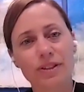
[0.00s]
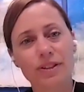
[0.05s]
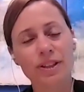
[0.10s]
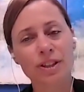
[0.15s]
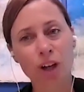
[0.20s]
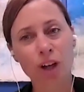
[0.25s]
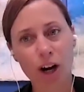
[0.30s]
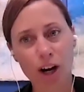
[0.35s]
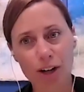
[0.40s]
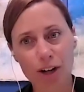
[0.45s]
a
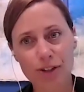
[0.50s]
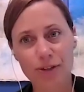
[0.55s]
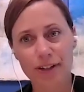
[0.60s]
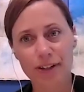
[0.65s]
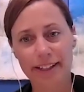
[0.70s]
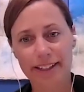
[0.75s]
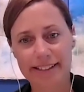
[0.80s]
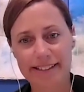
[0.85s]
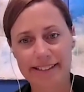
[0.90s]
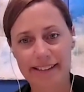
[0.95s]
large
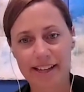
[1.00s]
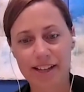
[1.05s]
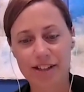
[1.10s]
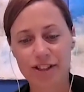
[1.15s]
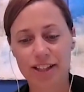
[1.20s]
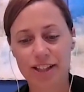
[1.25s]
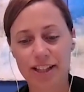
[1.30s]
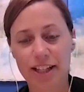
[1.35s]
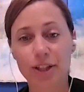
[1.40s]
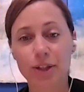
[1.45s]

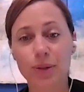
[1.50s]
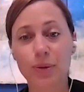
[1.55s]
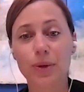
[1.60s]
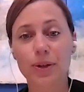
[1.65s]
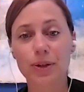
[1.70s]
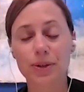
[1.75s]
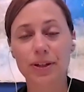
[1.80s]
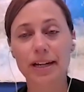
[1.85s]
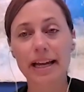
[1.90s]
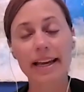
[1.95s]
organization that
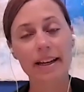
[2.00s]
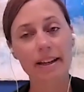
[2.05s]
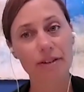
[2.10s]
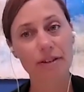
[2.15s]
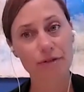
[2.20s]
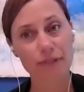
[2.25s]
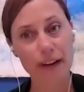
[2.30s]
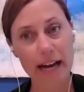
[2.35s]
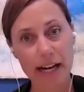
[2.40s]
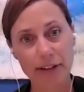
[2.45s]
you're
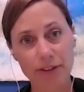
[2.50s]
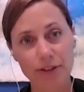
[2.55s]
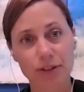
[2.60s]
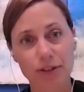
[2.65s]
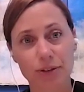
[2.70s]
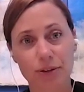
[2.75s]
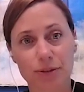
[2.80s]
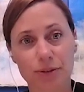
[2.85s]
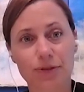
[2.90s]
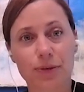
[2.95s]
creating
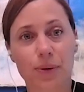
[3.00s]
value